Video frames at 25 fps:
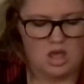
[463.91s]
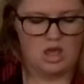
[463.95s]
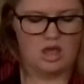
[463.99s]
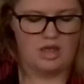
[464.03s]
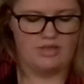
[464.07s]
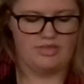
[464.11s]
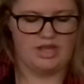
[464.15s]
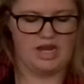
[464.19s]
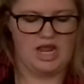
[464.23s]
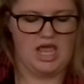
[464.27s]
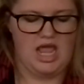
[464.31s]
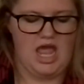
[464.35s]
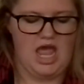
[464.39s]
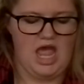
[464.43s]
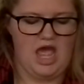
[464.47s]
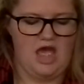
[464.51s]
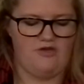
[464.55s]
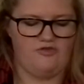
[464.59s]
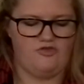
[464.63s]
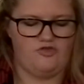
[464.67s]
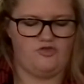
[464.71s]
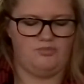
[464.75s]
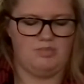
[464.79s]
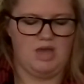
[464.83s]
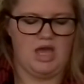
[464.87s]
And then I
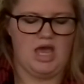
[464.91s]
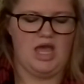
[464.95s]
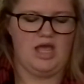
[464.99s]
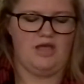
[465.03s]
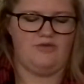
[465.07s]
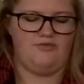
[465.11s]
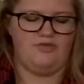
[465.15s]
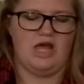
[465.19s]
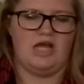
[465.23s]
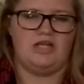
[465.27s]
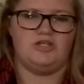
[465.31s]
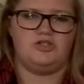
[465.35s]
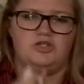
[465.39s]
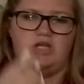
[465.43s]
have my flash